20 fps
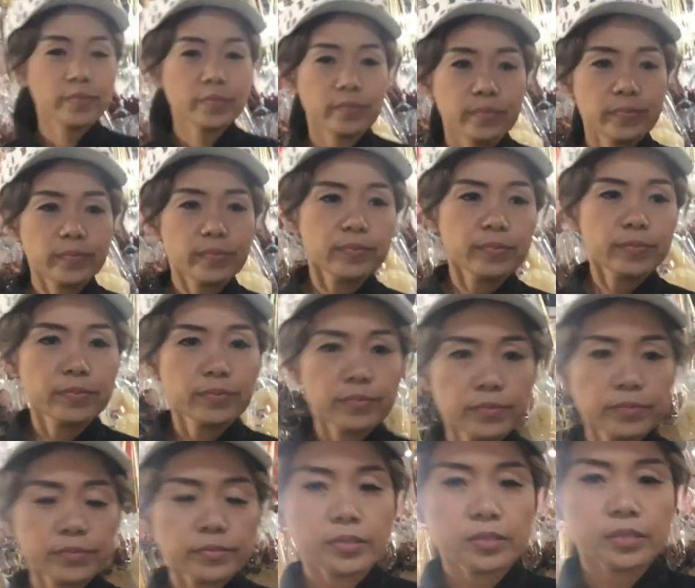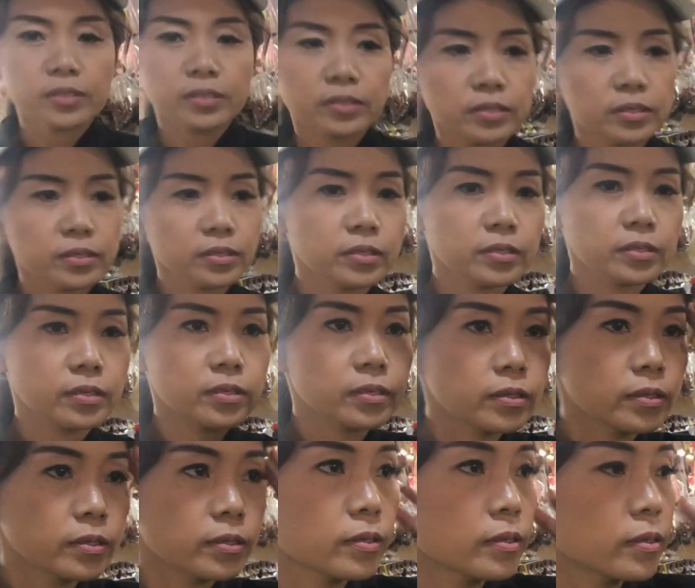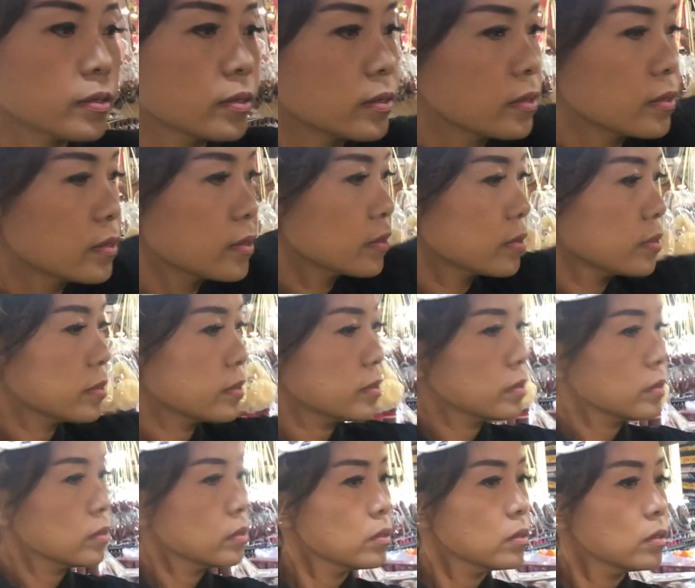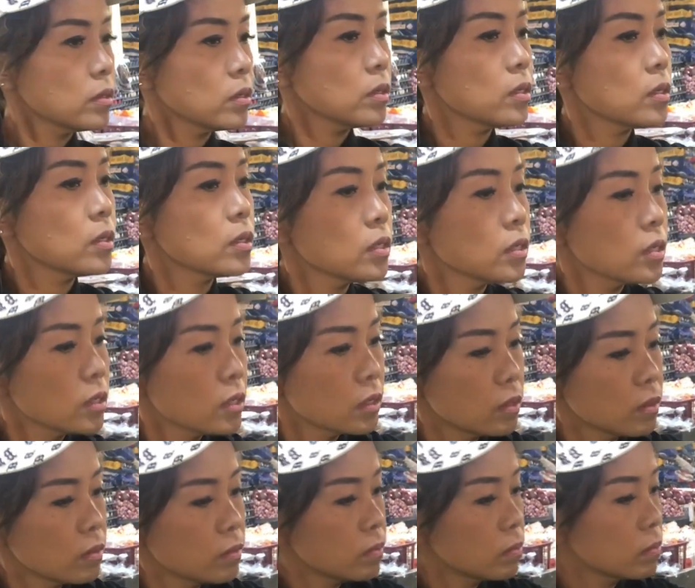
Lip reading: [no speech]